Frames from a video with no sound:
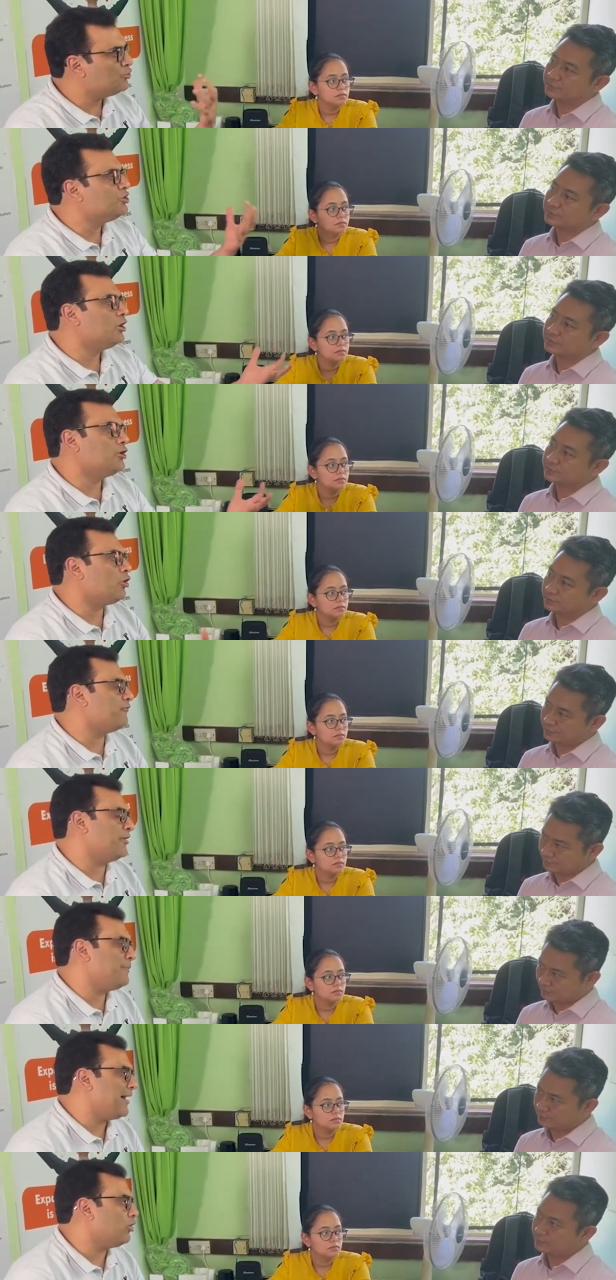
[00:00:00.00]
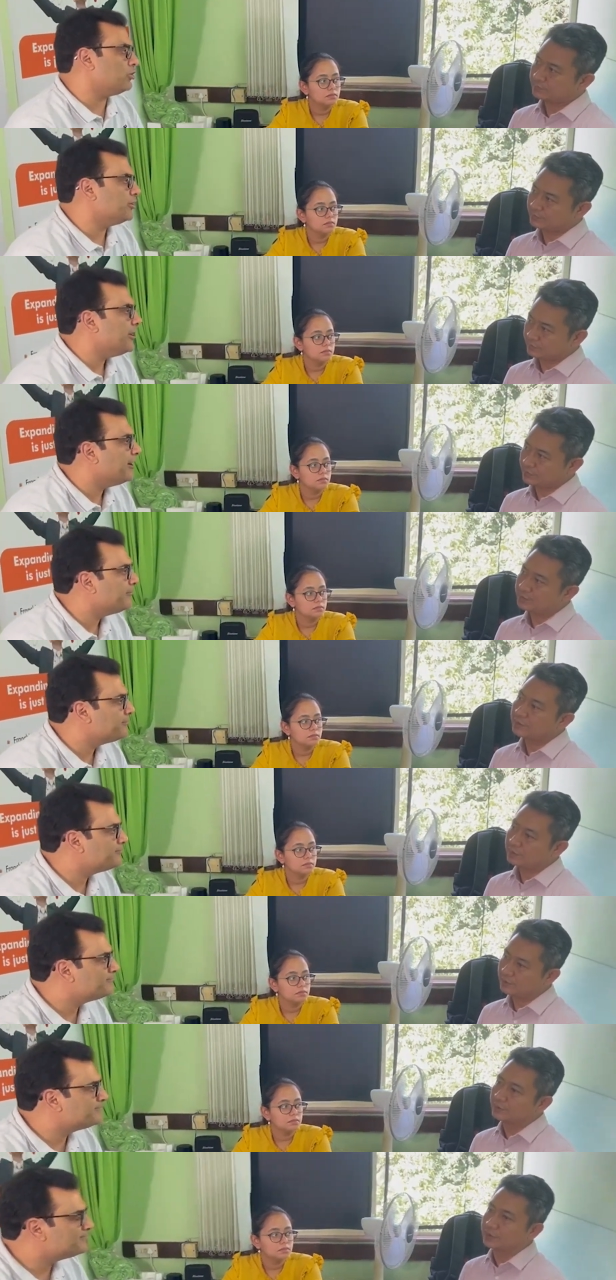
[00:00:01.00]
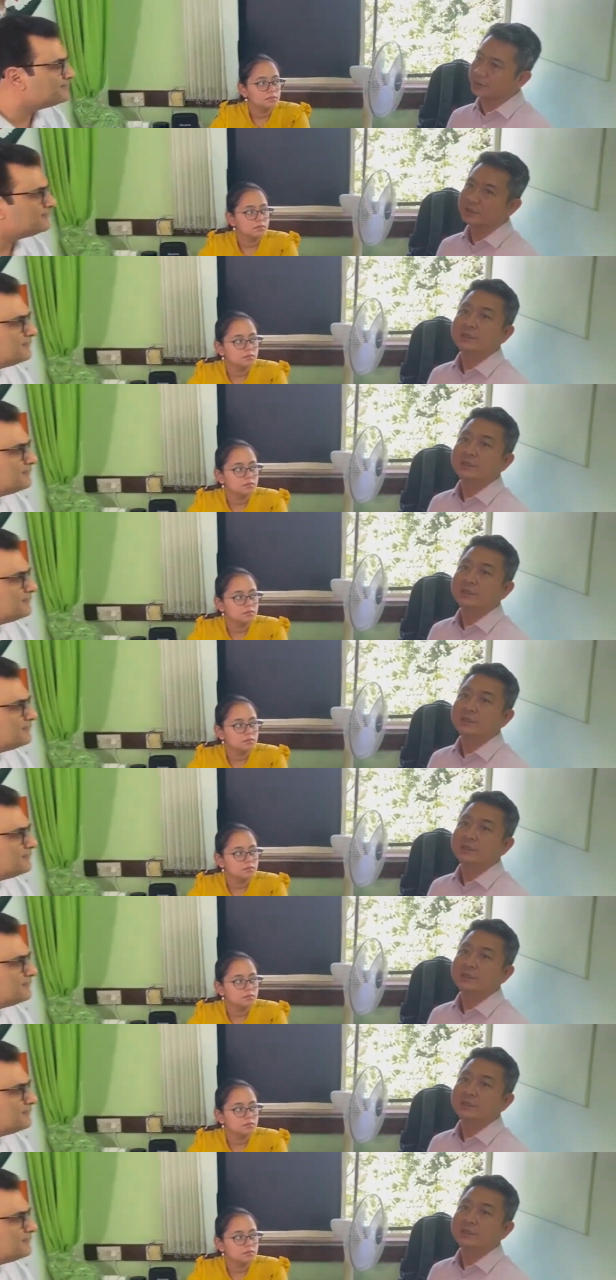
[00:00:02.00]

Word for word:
Speaker 1: to hear your feedback on the day. Okay.